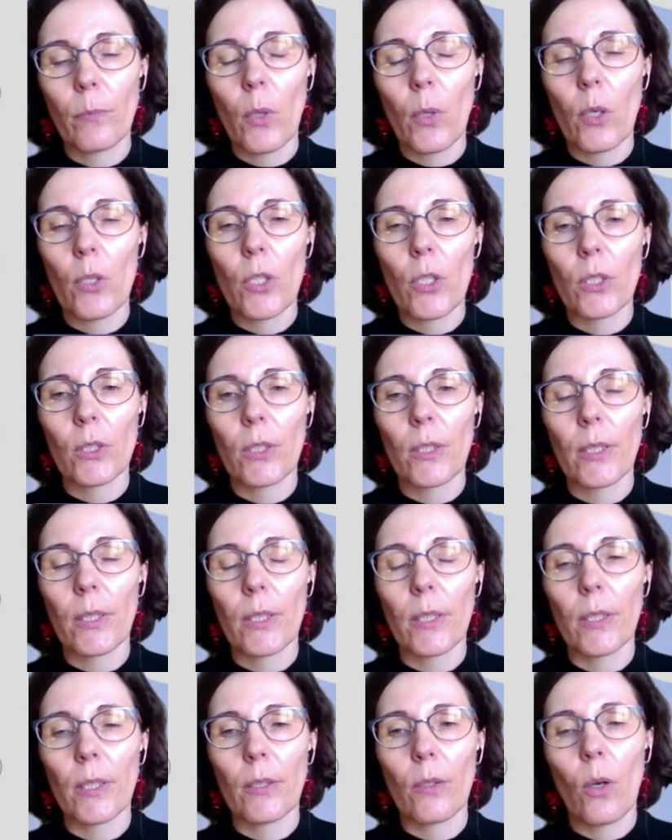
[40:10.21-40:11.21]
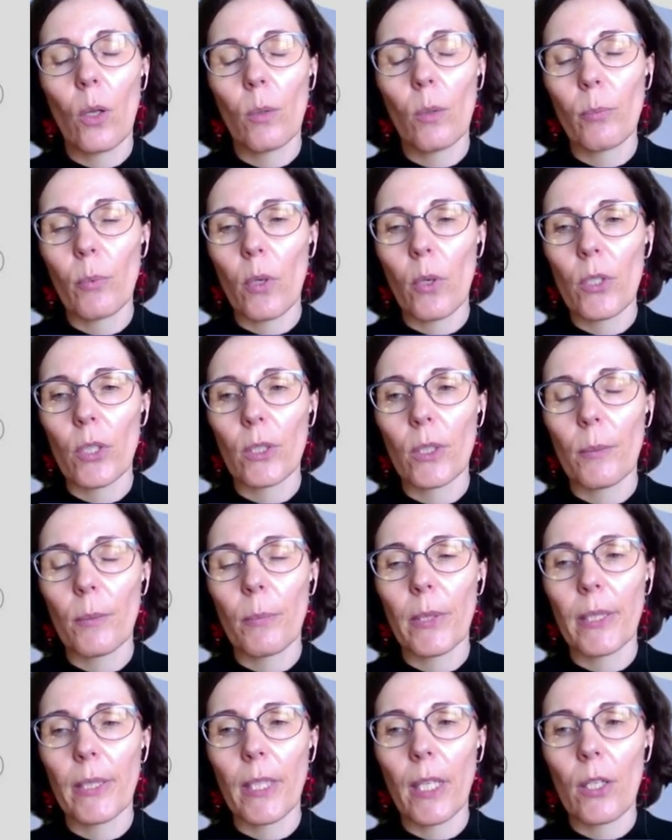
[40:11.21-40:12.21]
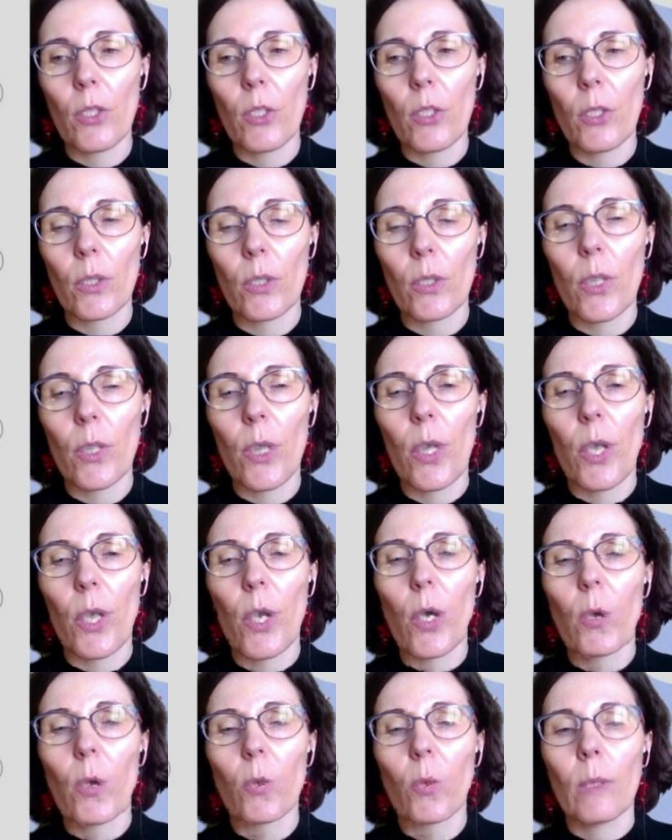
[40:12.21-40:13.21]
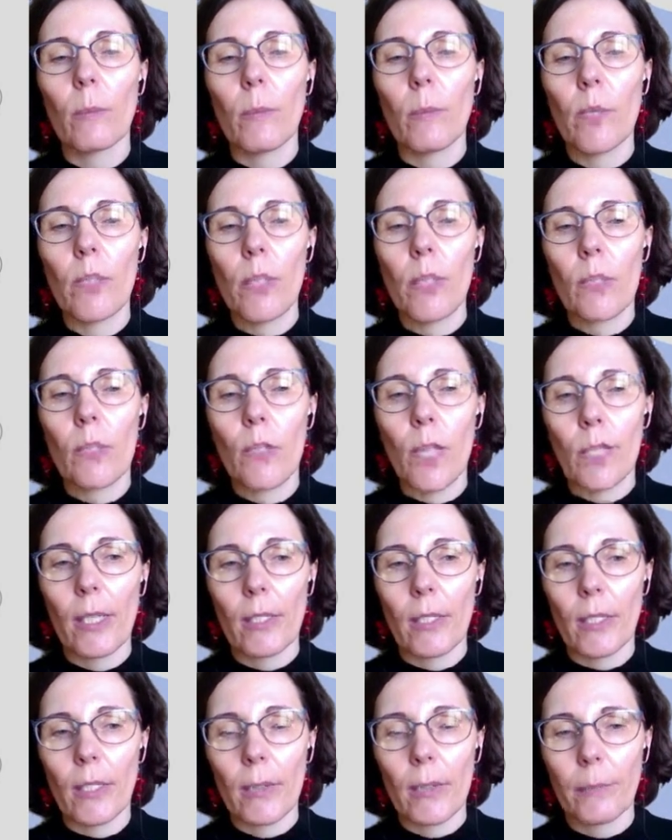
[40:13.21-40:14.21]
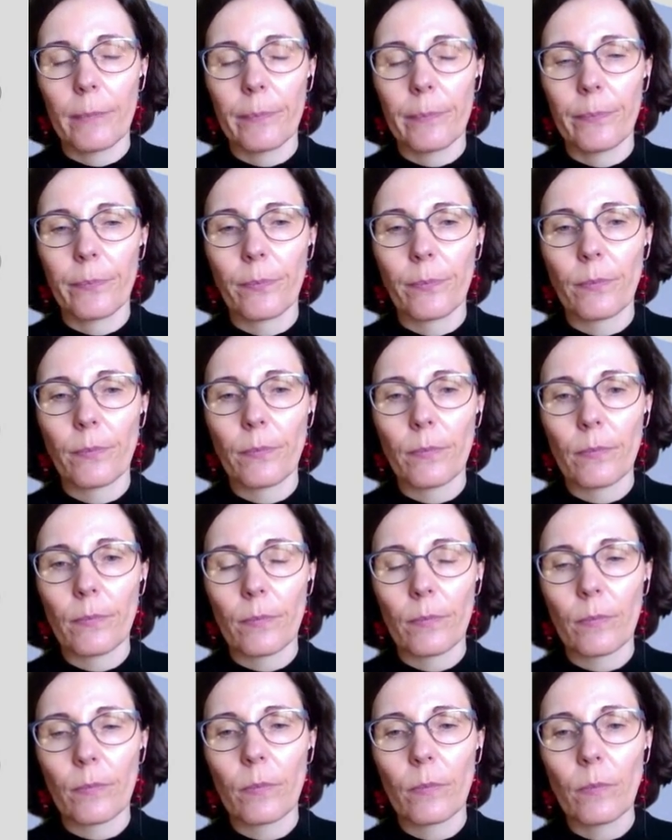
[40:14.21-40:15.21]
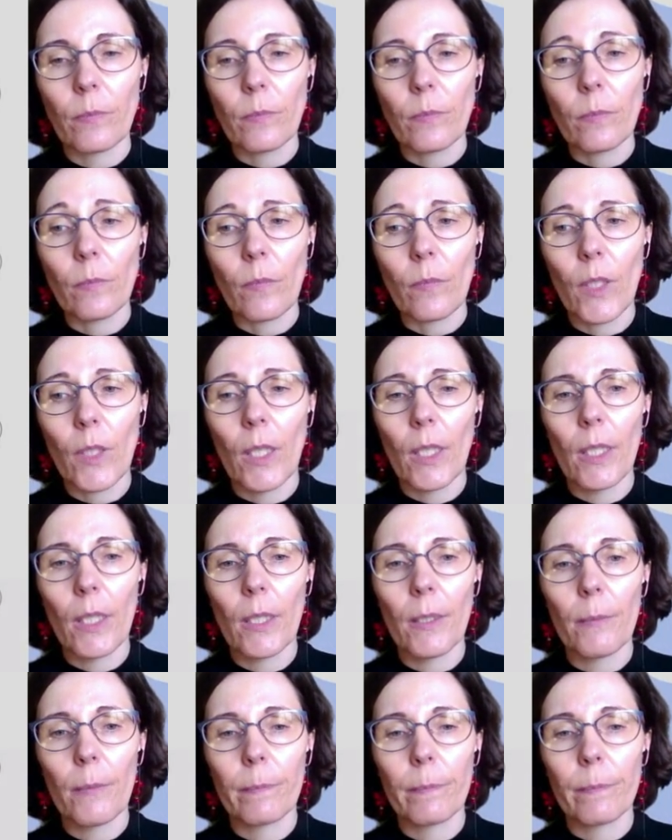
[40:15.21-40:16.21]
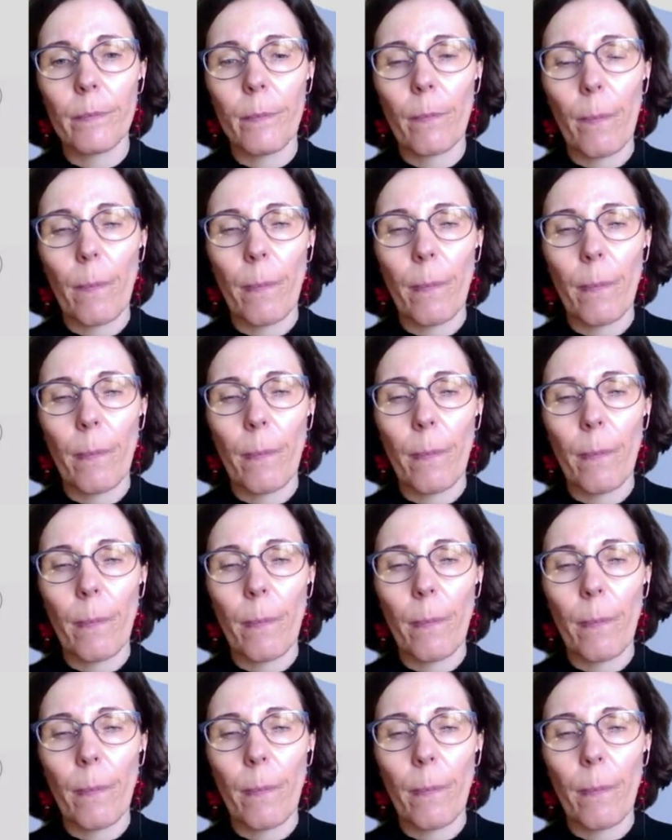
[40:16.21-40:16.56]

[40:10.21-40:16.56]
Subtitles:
all project applications will be rejected. This